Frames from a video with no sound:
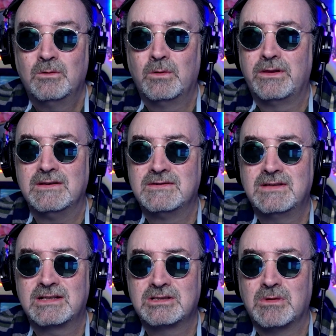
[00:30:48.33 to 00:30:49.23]
within
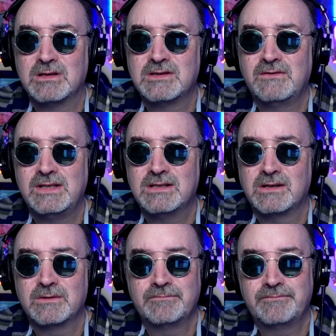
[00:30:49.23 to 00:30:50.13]
six months of each
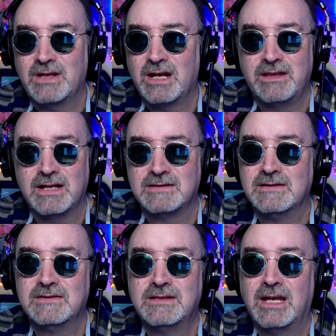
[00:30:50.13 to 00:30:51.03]
other, uh, that's
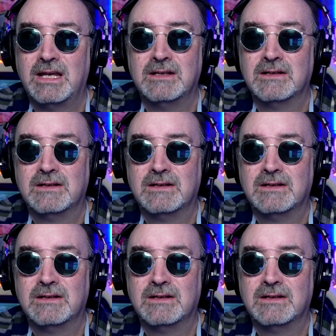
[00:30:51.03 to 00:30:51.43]
insane.